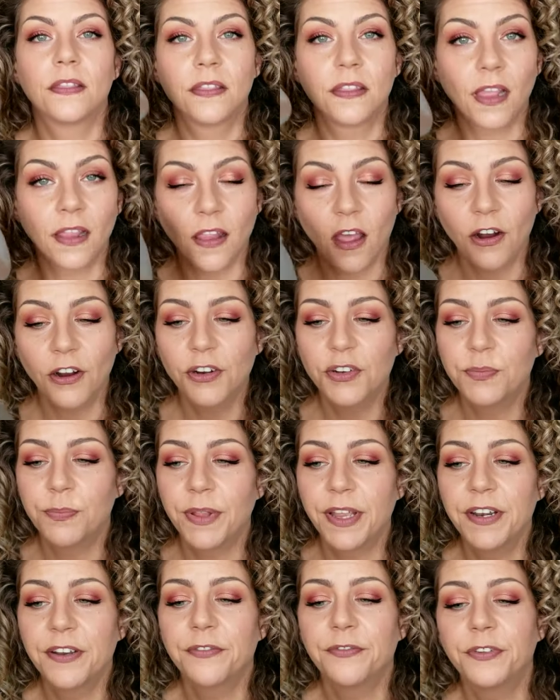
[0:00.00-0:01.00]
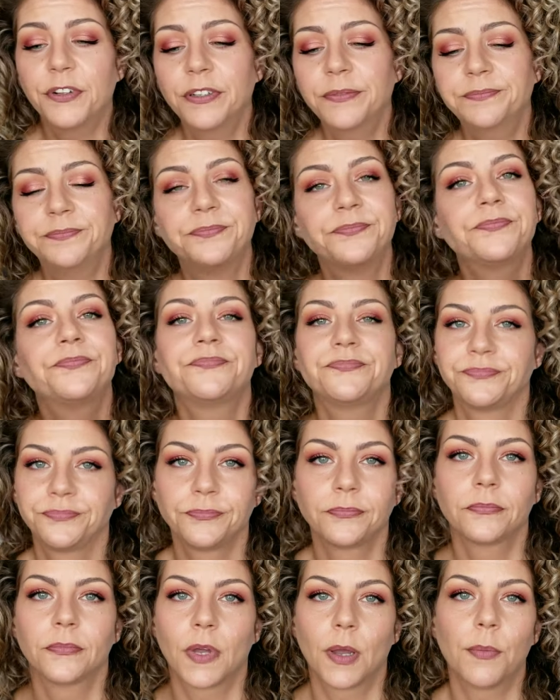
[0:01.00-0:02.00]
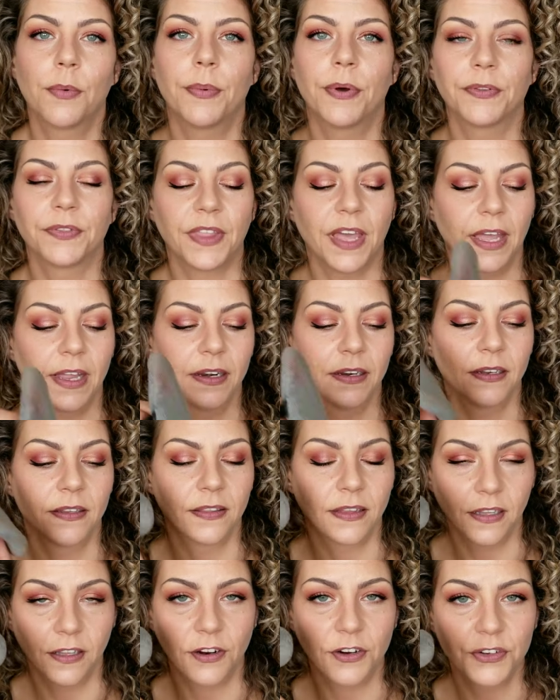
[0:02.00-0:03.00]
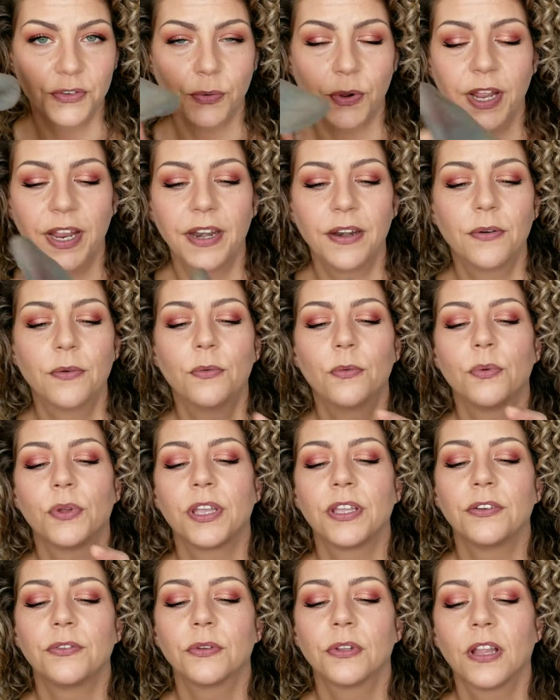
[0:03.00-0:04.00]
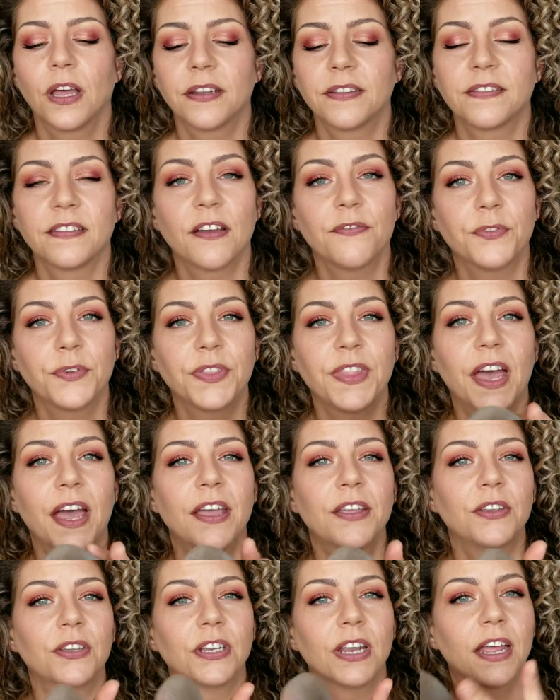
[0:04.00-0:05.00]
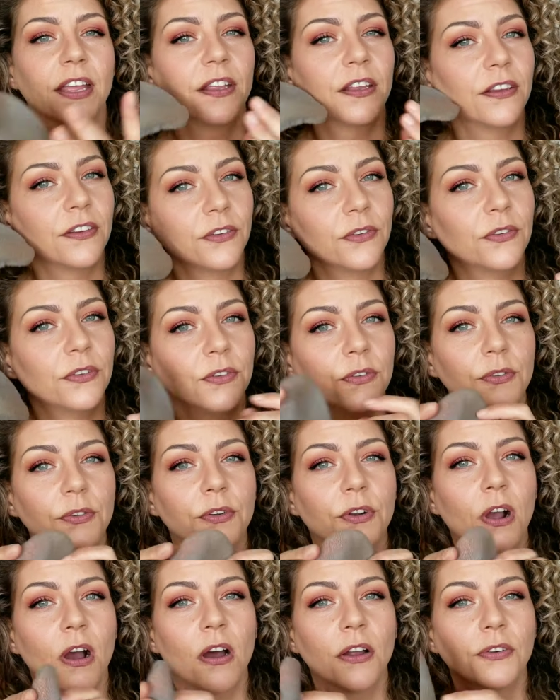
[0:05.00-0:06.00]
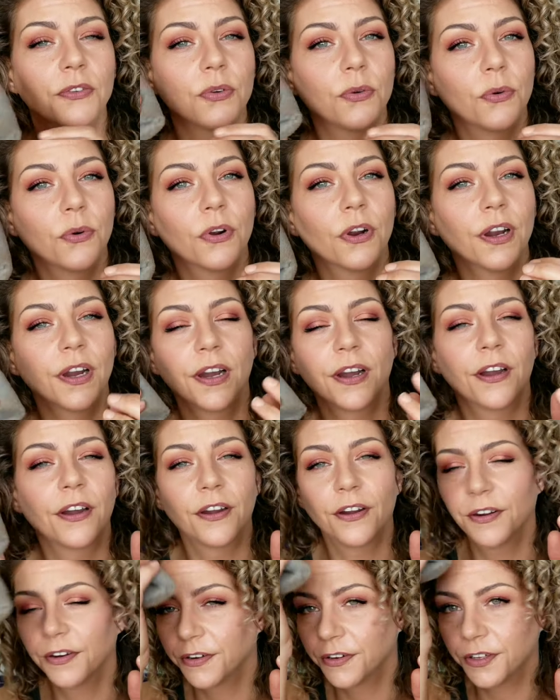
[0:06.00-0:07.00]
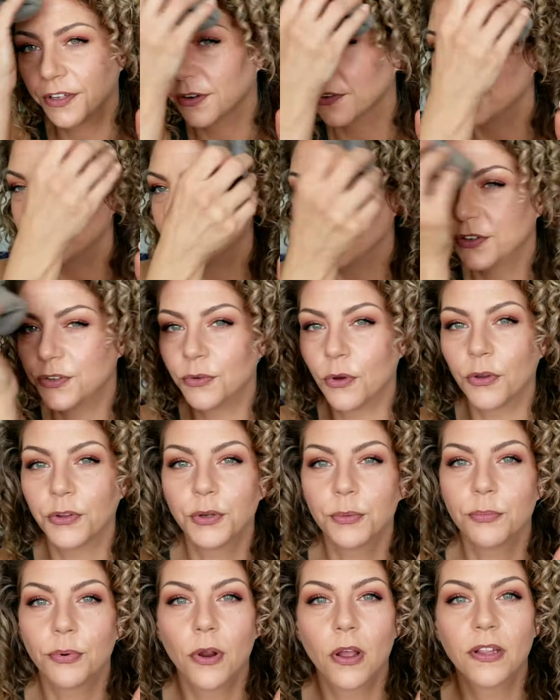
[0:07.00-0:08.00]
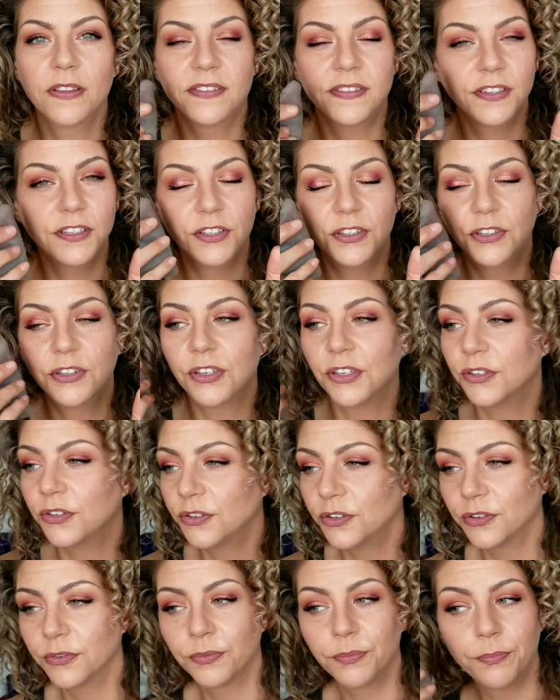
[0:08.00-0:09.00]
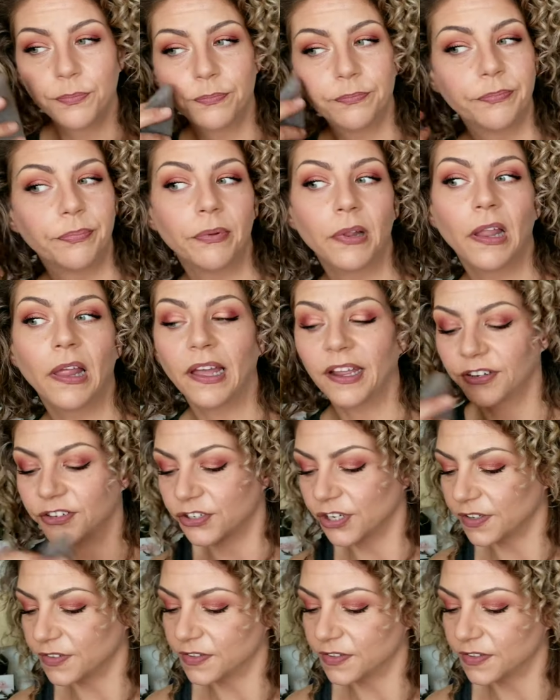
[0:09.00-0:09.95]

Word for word: The large Blendiful, I'm about that. The large one, we can do a lot of stuff with that. You can add, you can do your contour, you know, you can do all your bronzing, you can do your blush, I